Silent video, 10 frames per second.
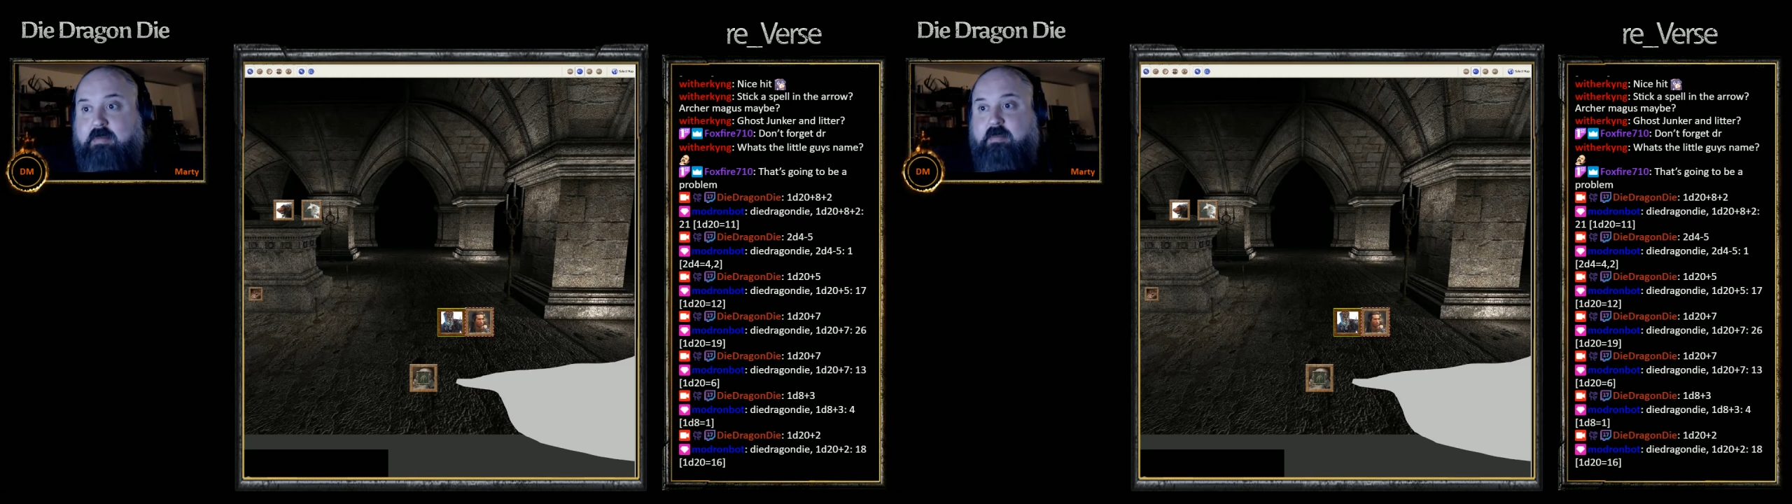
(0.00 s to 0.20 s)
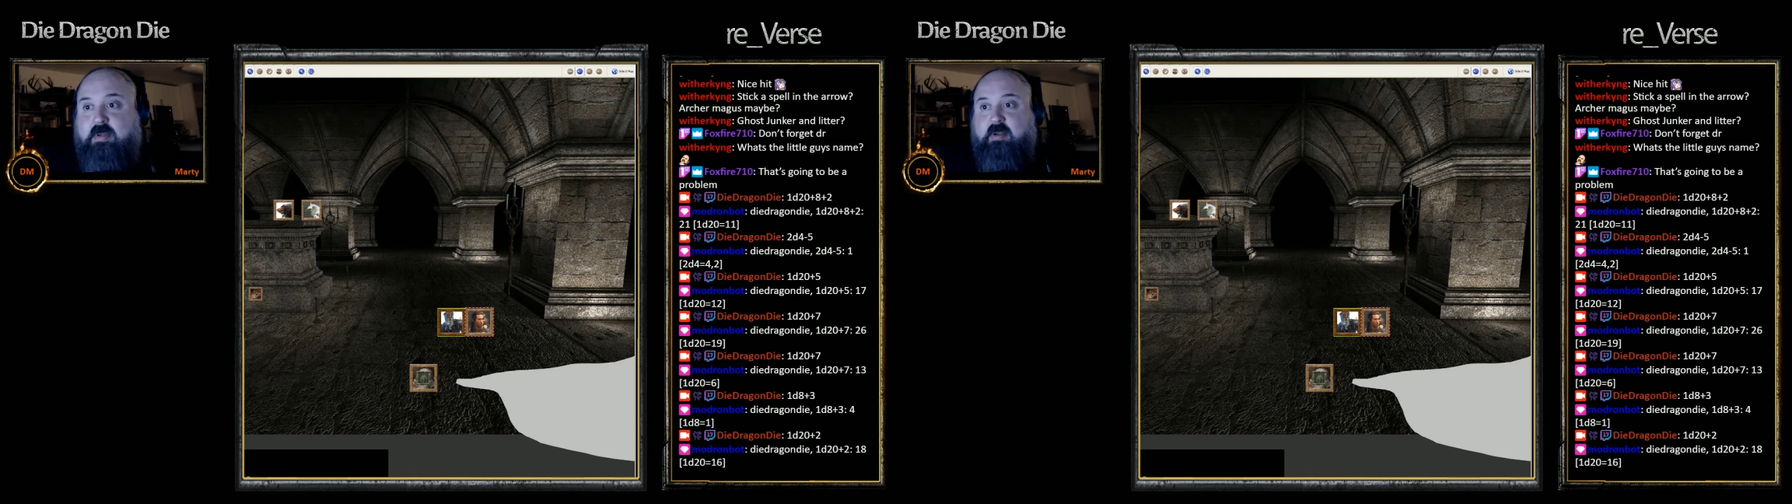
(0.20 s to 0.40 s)

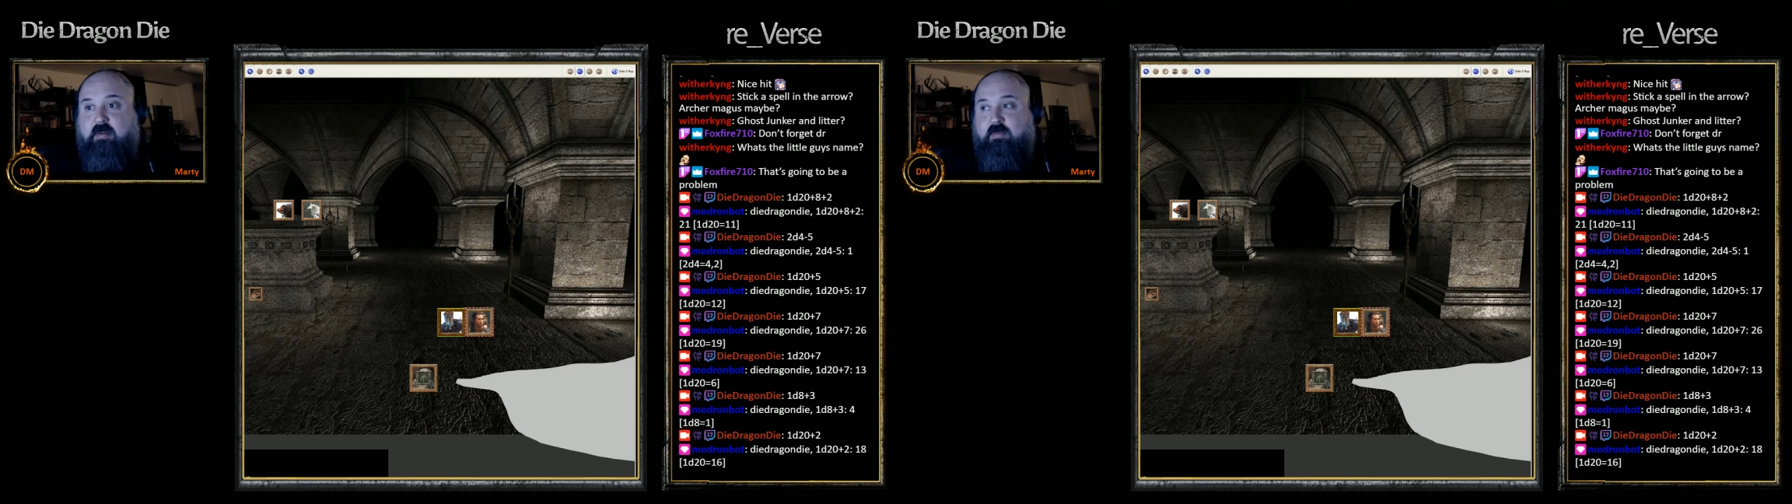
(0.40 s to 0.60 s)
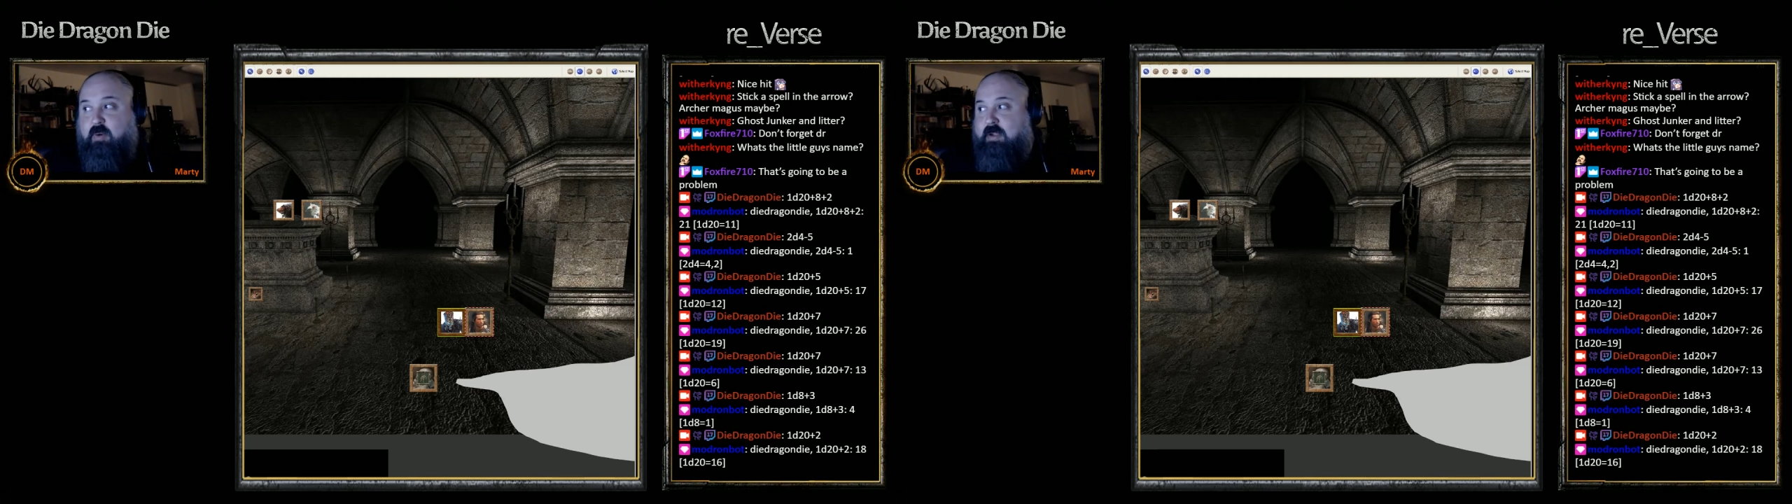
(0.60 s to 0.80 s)
You hear a
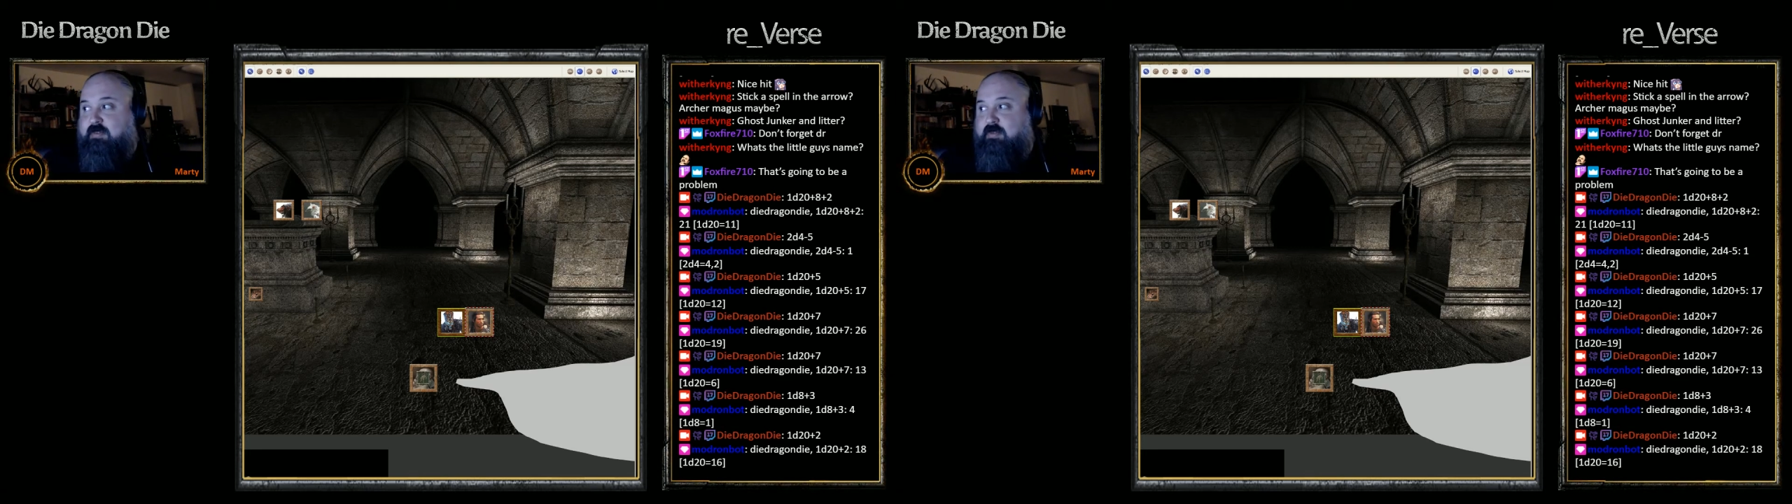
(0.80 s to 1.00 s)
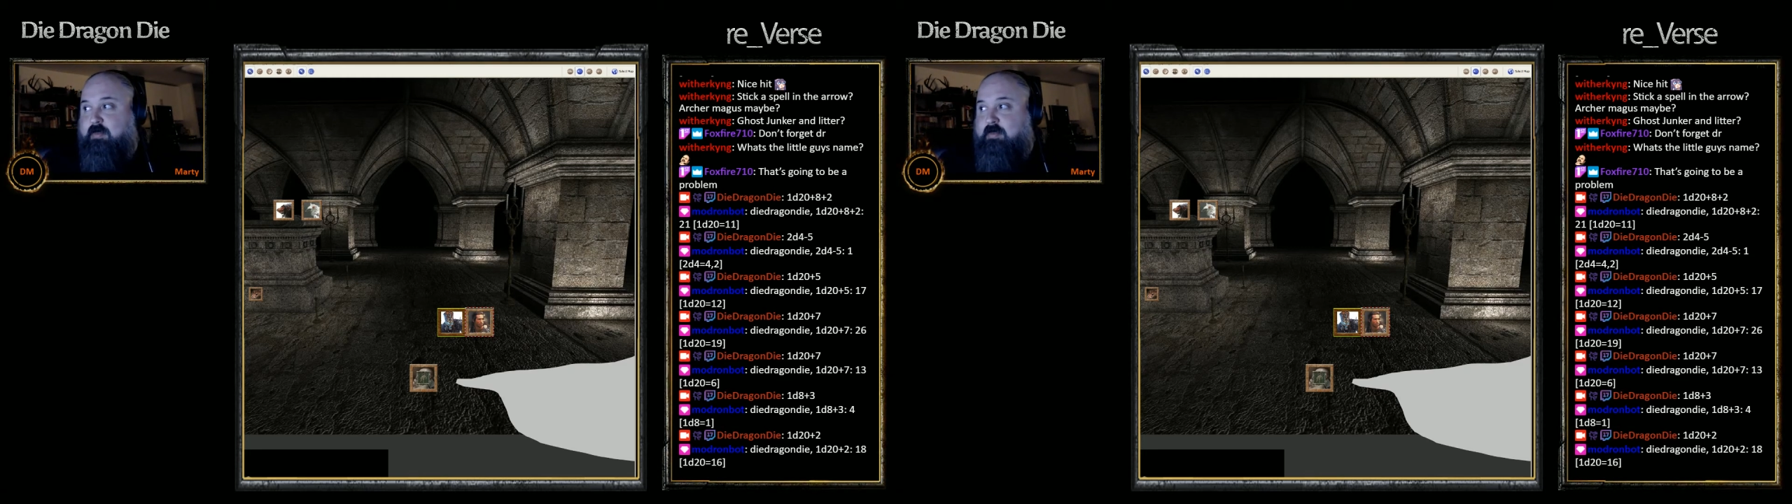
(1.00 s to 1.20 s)
voice
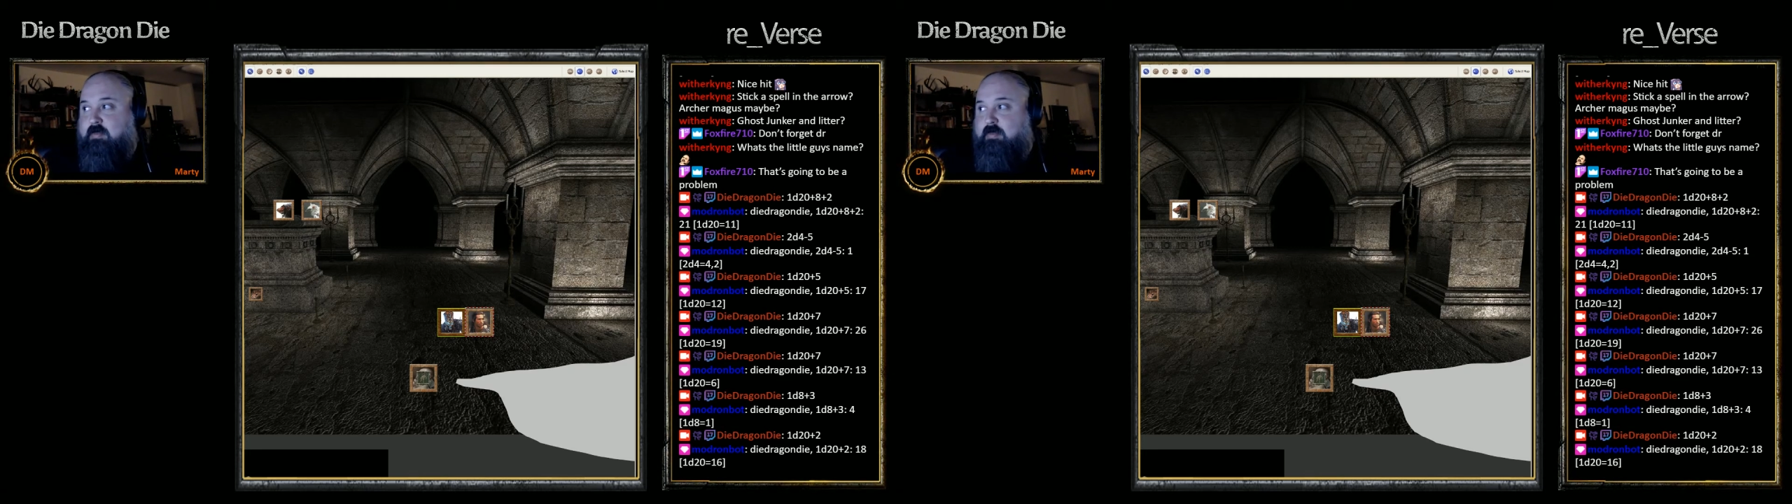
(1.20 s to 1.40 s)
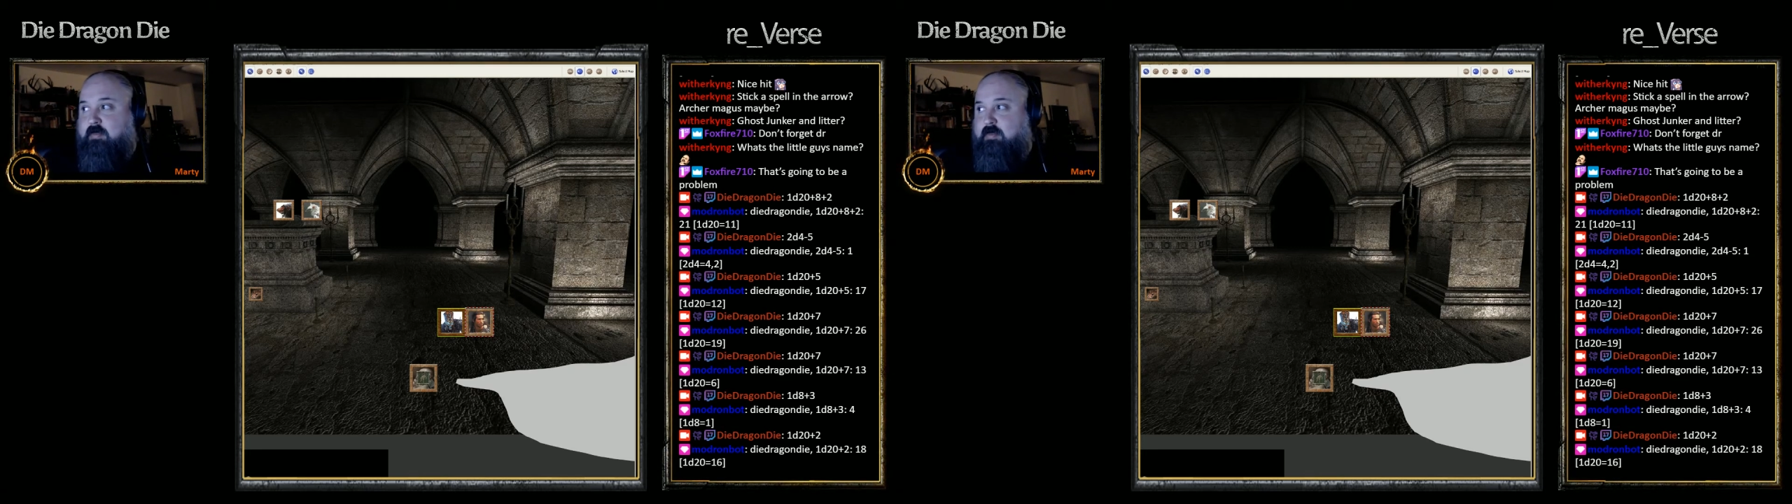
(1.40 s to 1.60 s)
from
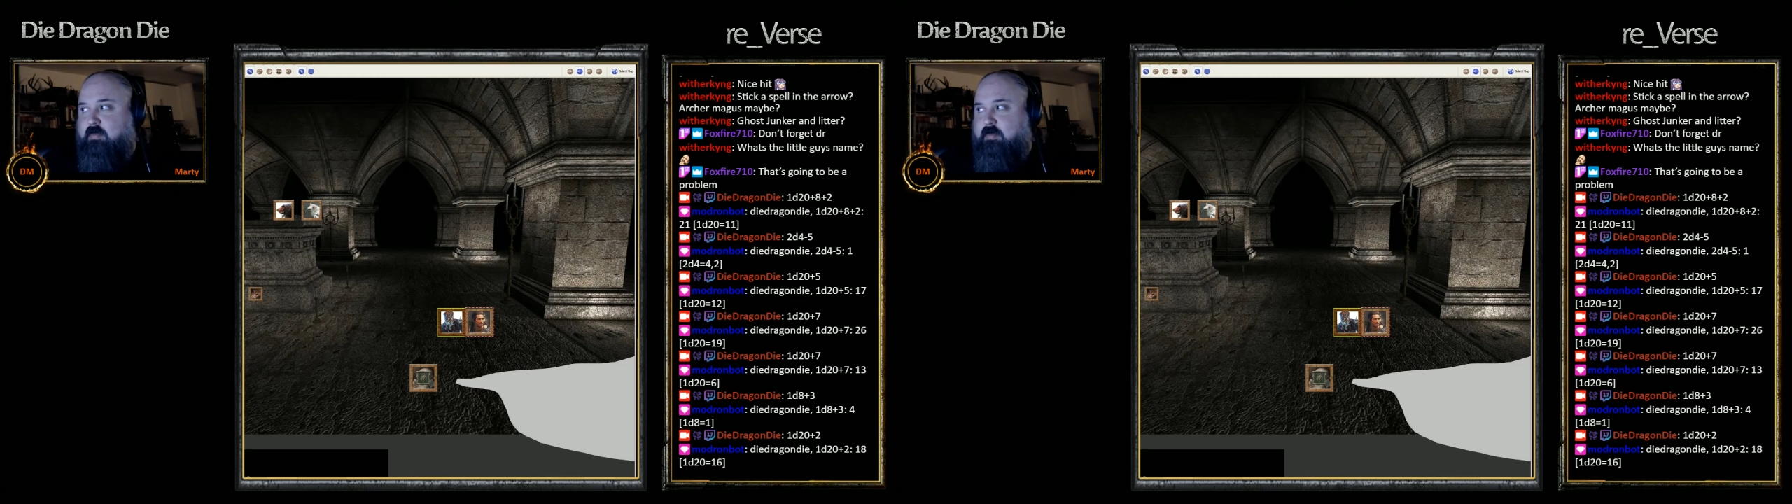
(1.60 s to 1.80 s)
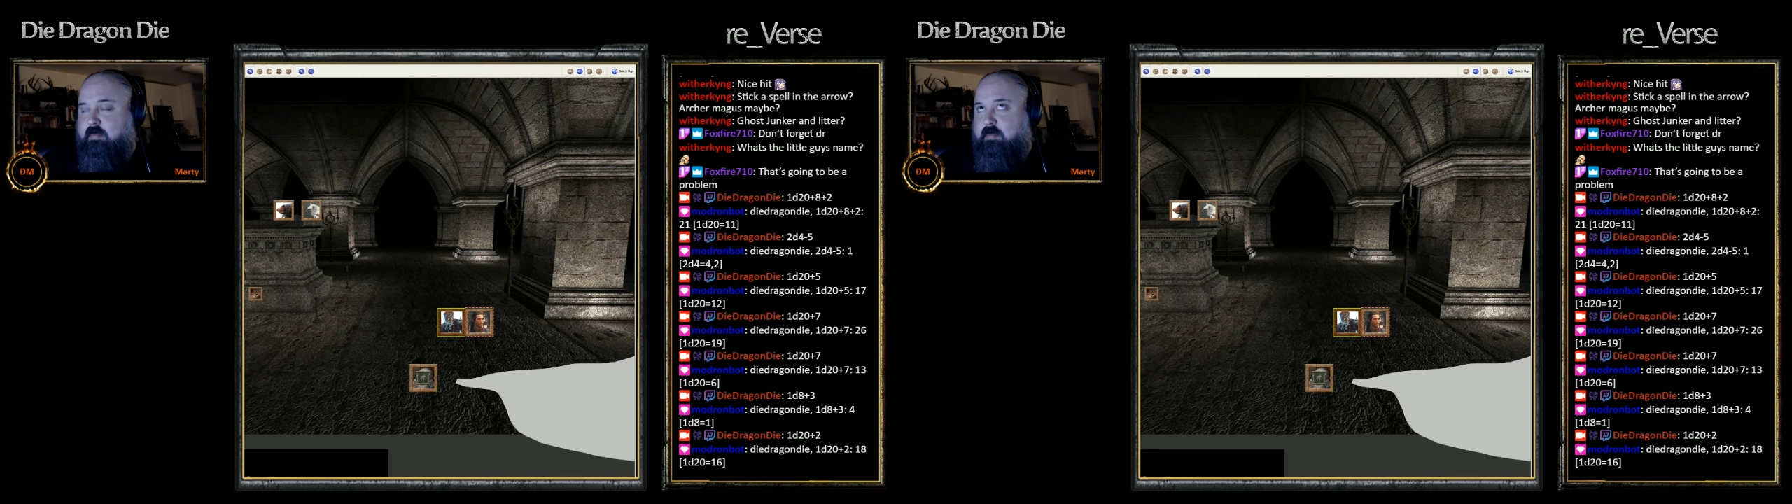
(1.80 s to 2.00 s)

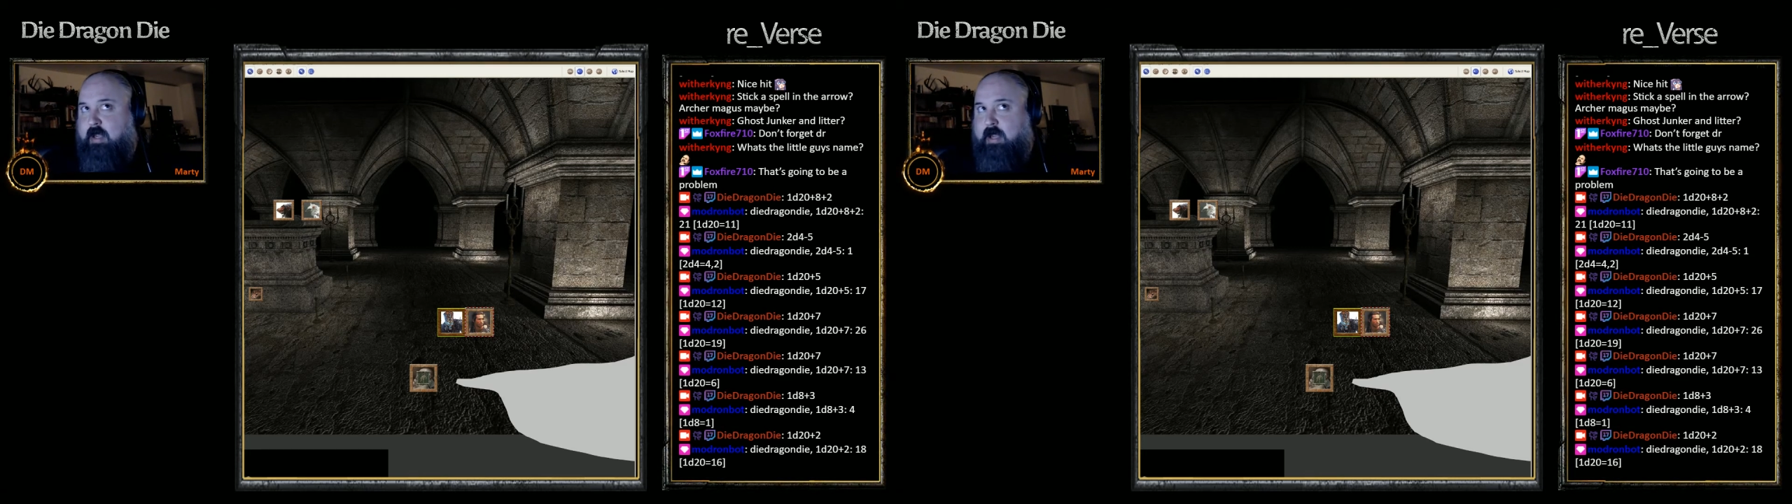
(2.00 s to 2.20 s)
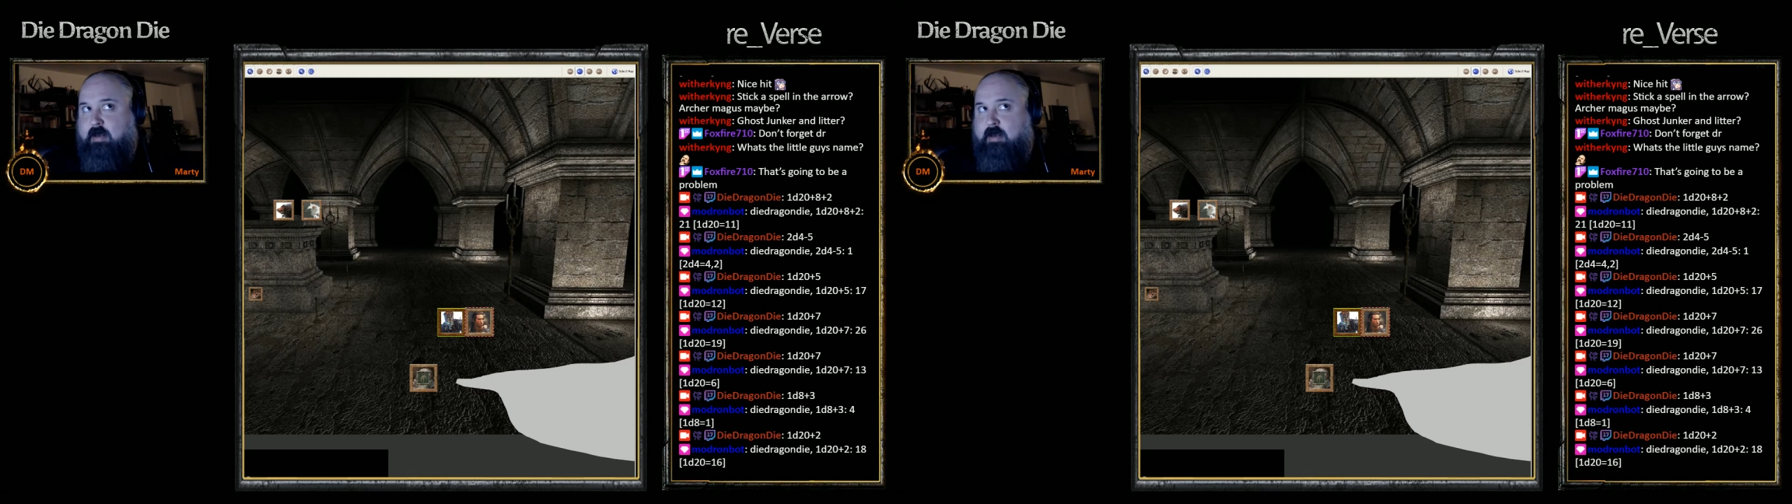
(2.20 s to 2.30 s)
like a